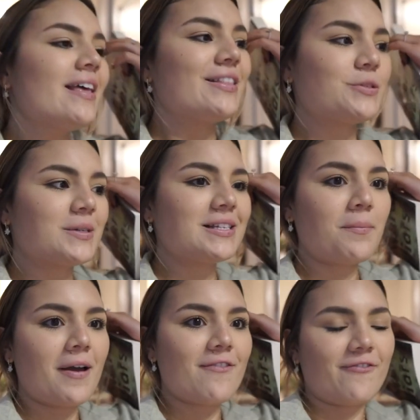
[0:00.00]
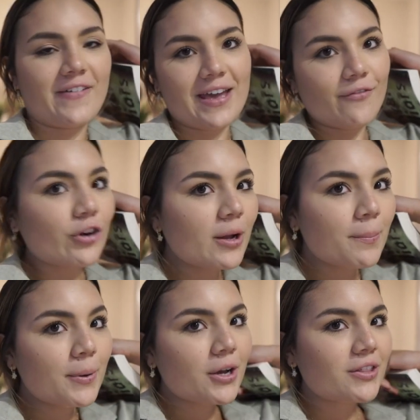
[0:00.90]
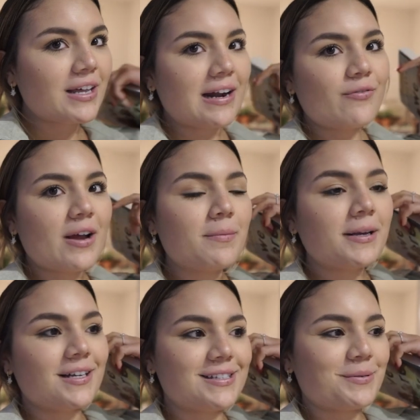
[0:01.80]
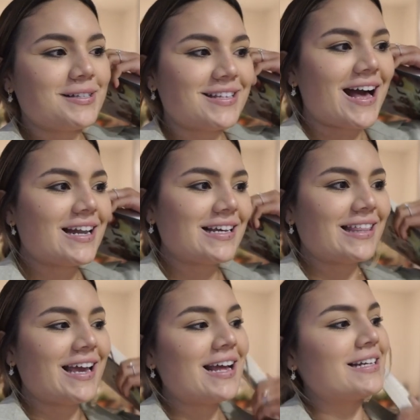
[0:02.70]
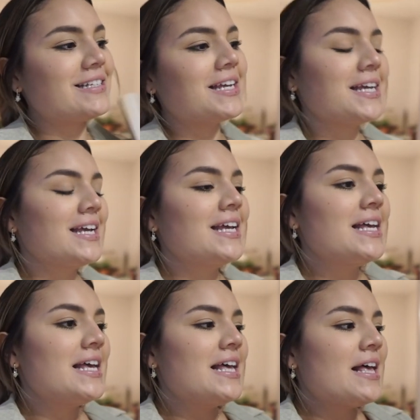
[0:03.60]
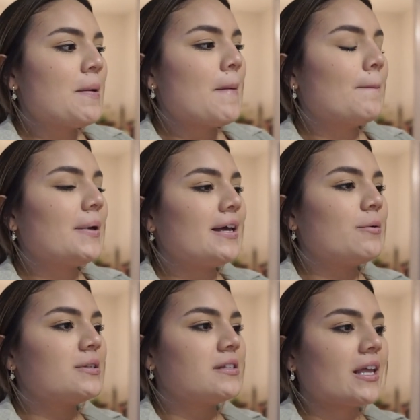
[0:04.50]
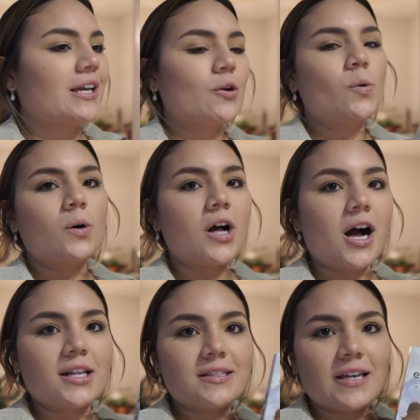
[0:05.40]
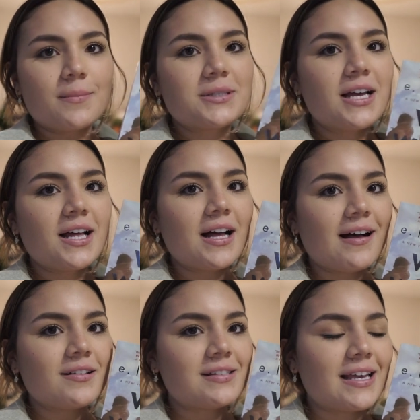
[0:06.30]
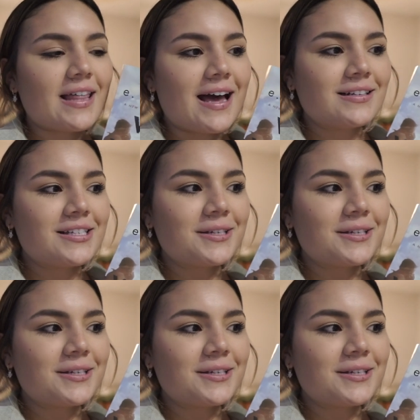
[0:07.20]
This wasn't my favorite book that I've read because it was sad at the end, but it was like a cool concept, I'll say that.